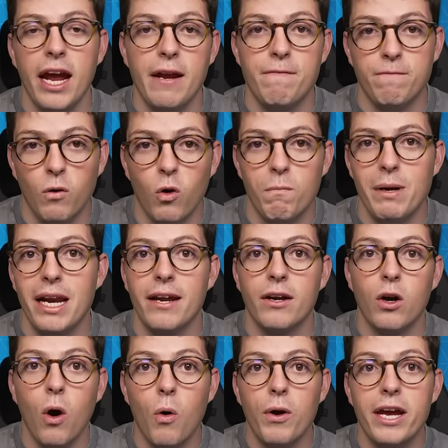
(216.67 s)
A 4 million
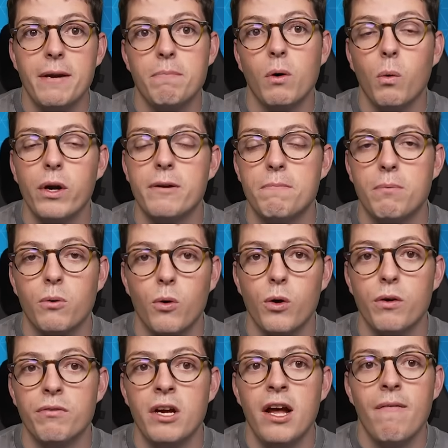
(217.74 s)
goalkeeper would
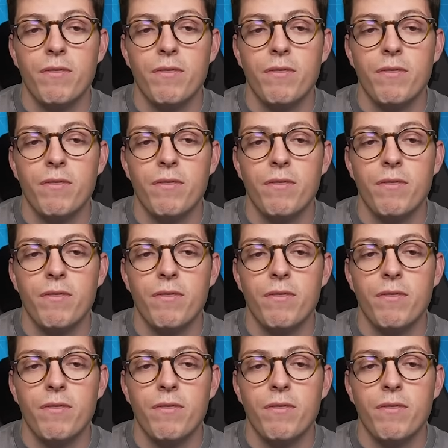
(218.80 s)
improve